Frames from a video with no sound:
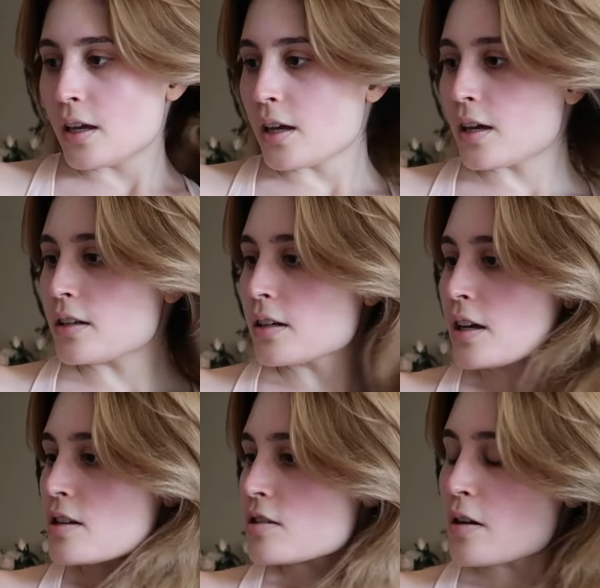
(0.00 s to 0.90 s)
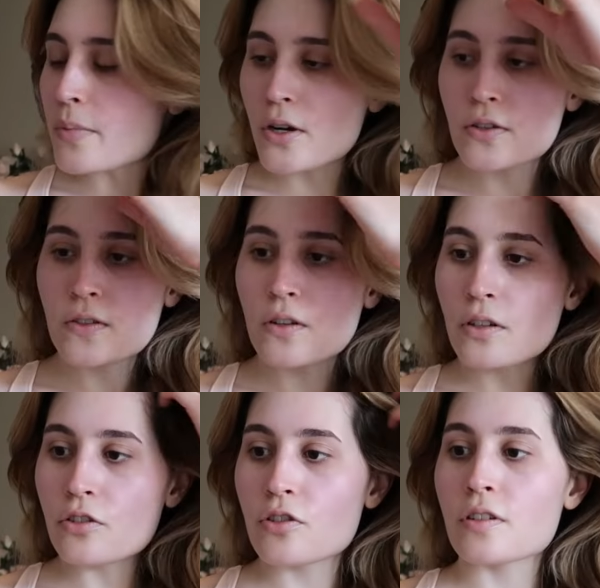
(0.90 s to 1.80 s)
And again, it's not
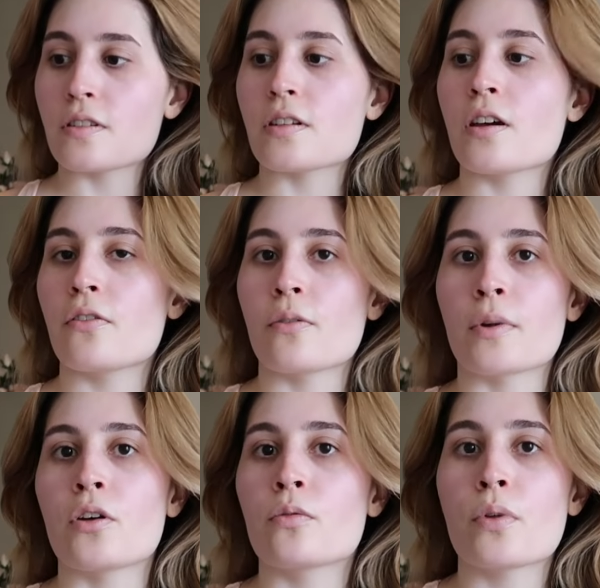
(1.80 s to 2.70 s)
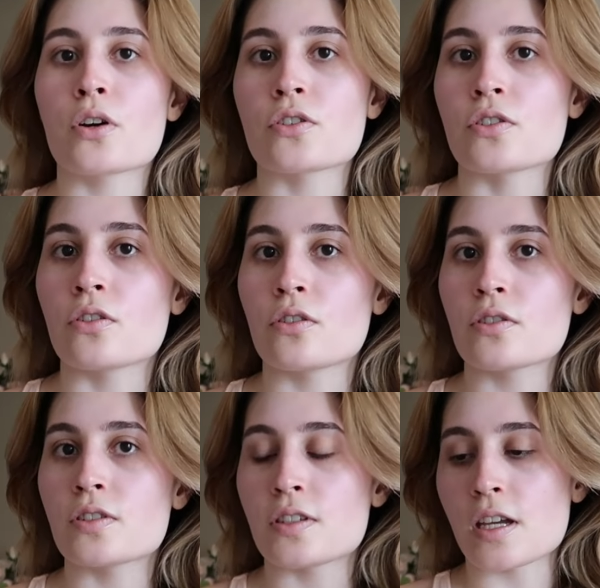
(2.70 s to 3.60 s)
personal, it's just for my own personal
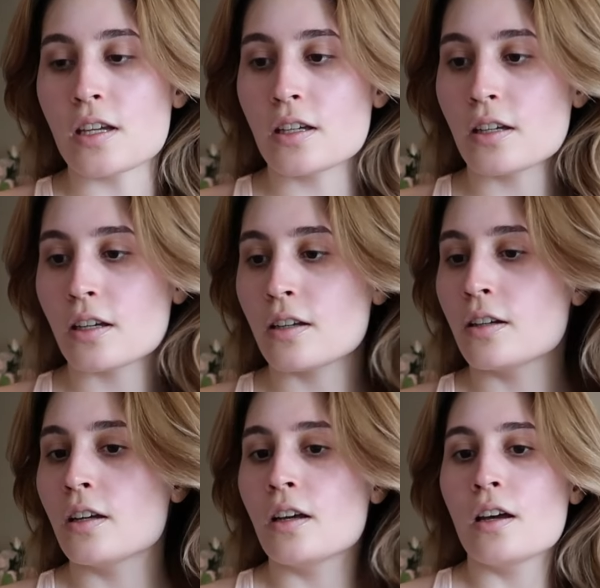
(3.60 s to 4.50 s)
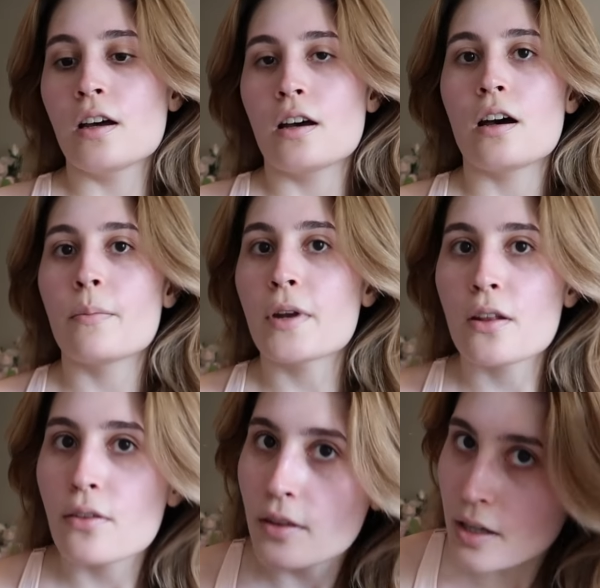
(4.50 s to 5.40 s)
sake. Um,
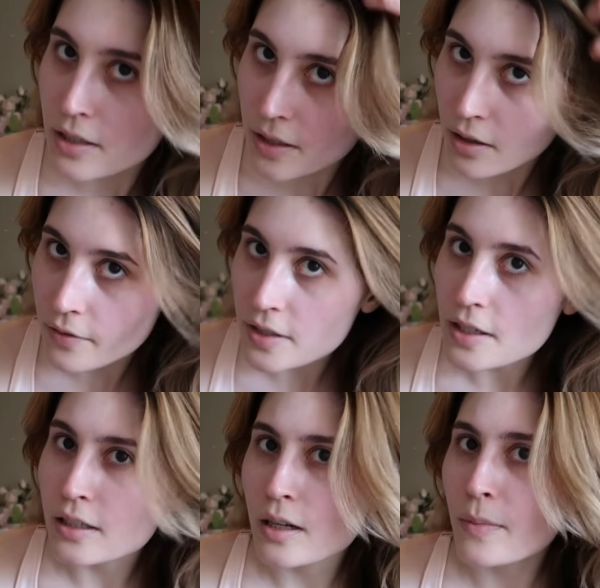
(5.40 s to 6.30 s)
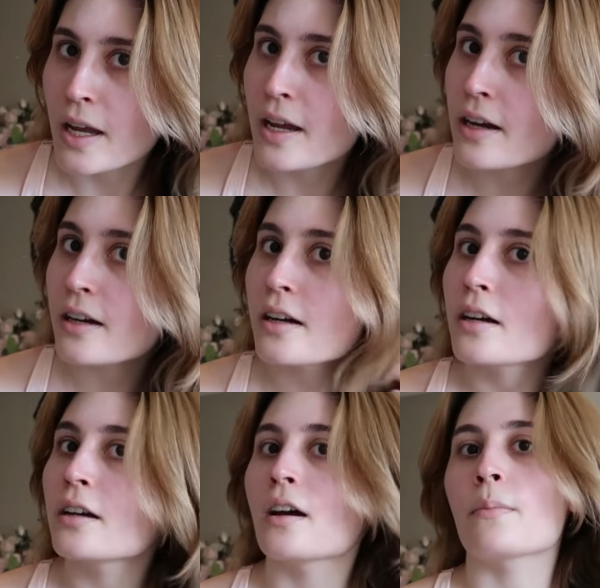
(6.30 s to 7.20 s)
another thing I did, obviously I dyed my hair.
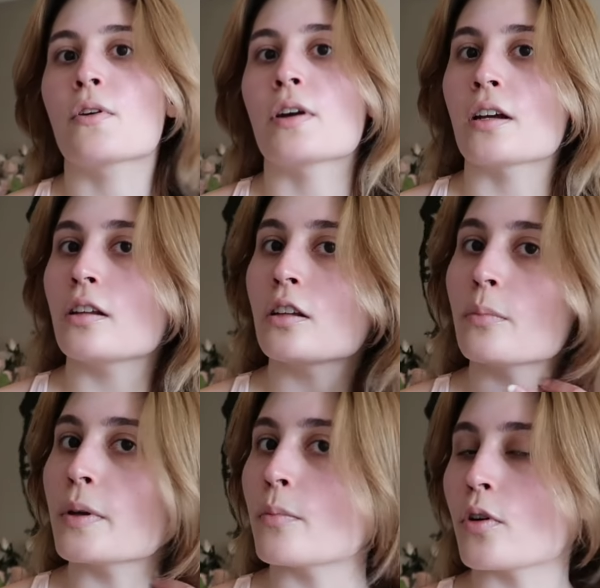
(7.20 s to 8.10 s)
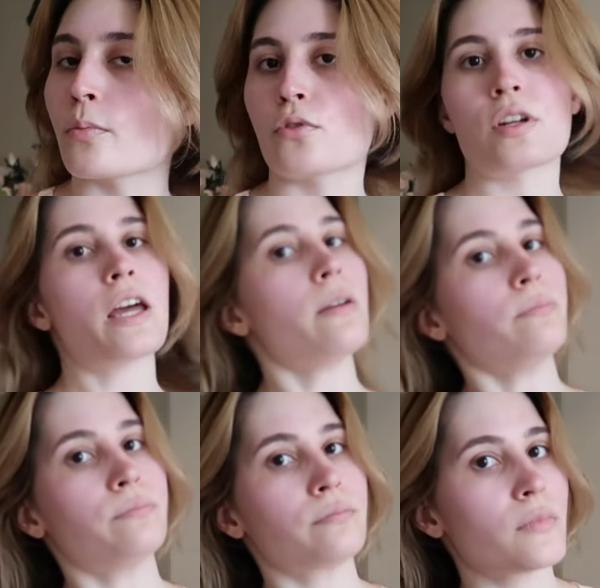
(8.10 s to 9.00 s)
I'm going a little bit more brunette.
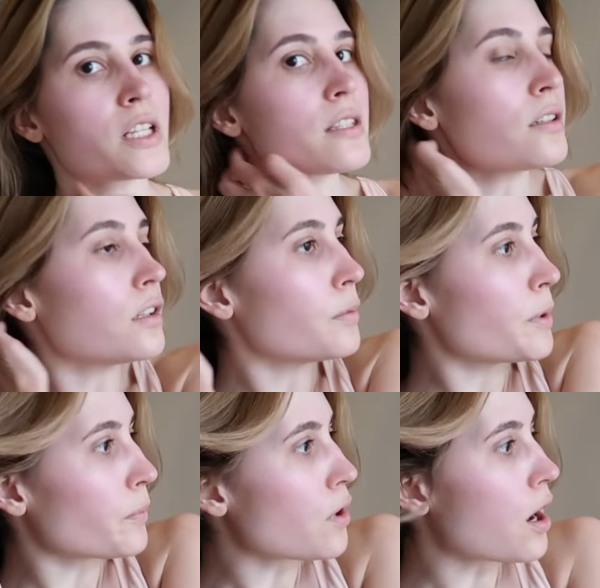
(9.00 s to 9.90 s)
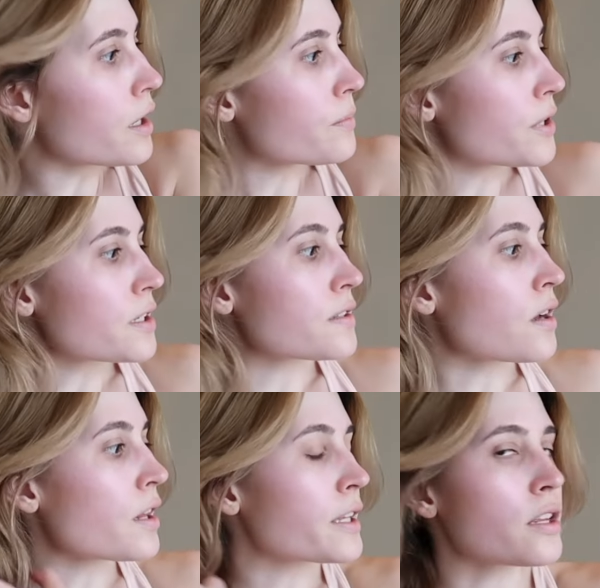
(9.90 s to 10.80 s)
It's still a little bit blonde, but it's
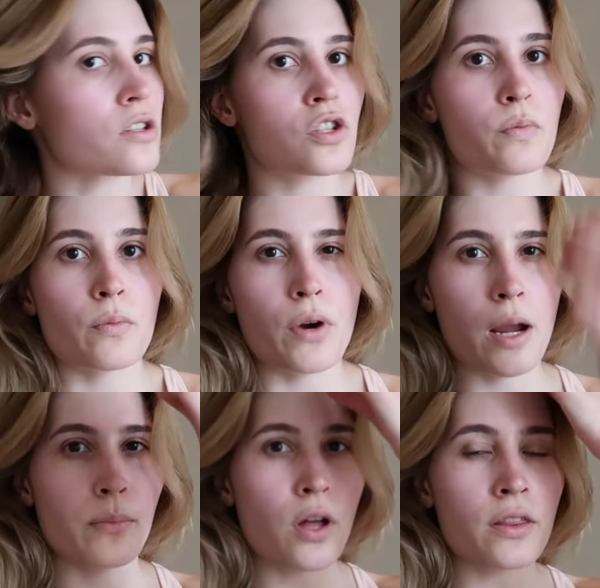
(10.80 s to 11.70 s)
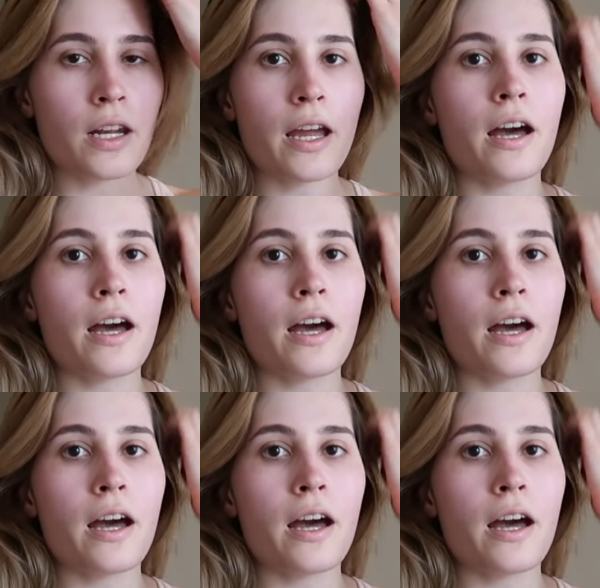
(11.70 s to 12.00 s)
not like that super bright blonde that I